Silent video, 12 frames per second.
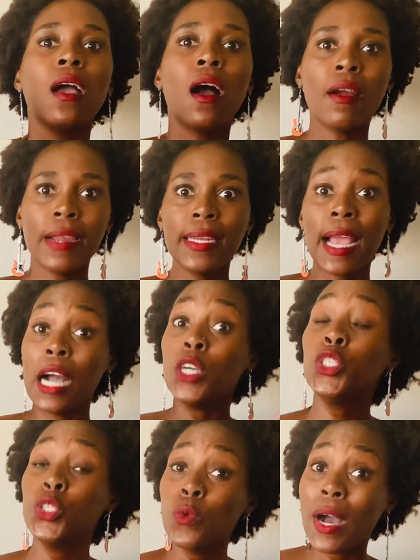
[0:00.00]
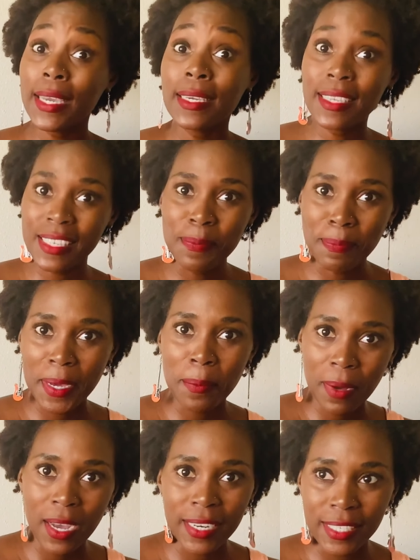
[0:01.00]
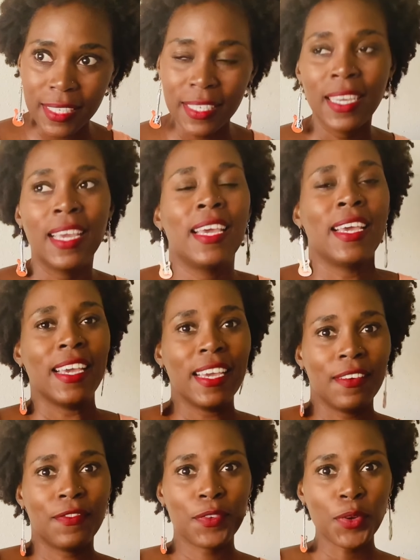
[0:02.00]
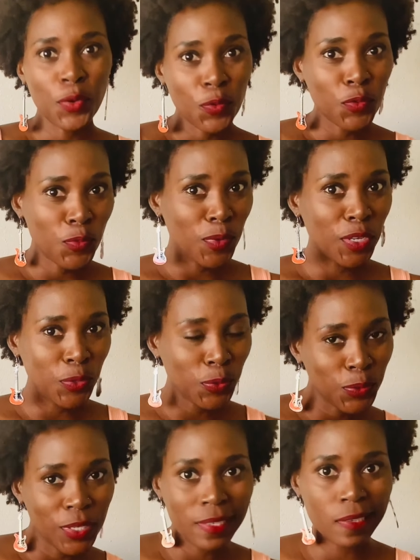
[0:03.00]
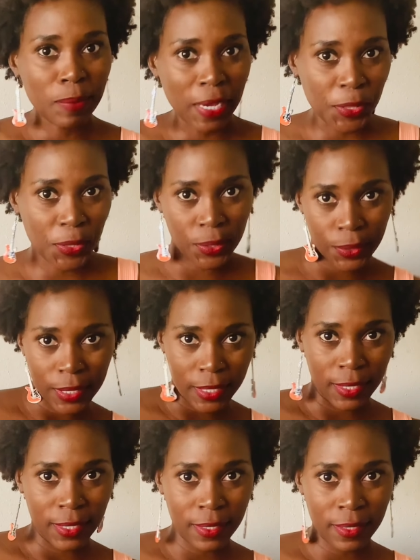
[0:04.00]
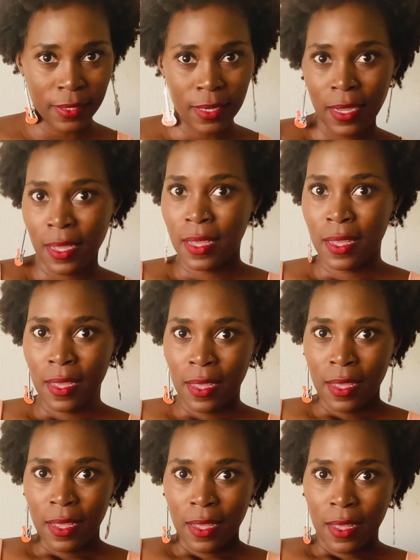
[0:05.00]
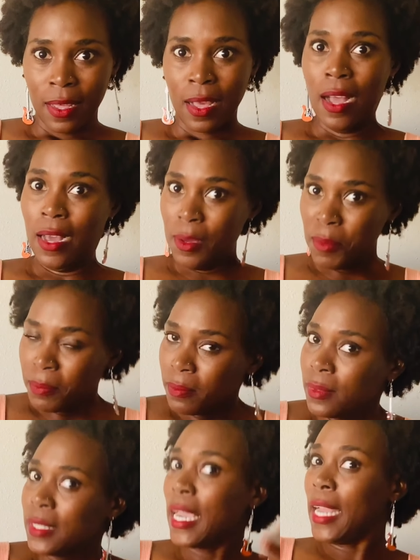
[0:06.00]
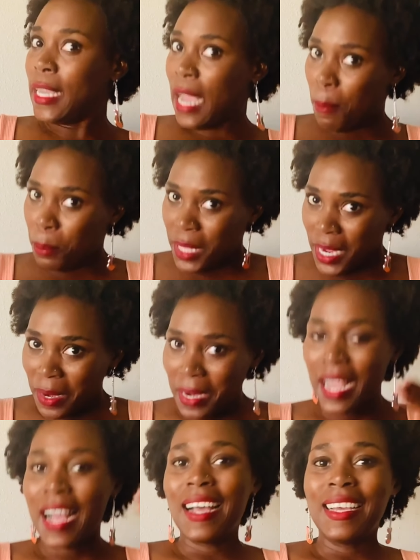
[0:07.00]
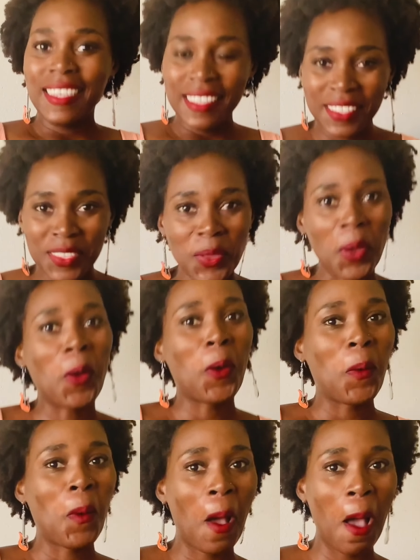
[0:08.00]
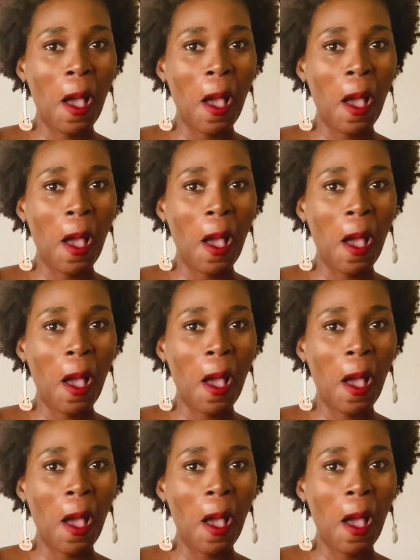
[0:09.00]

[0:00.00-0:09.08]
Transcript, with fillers: All right, how do I keep my body for a woman who is in my 30s? I'm getting up there, guys, so,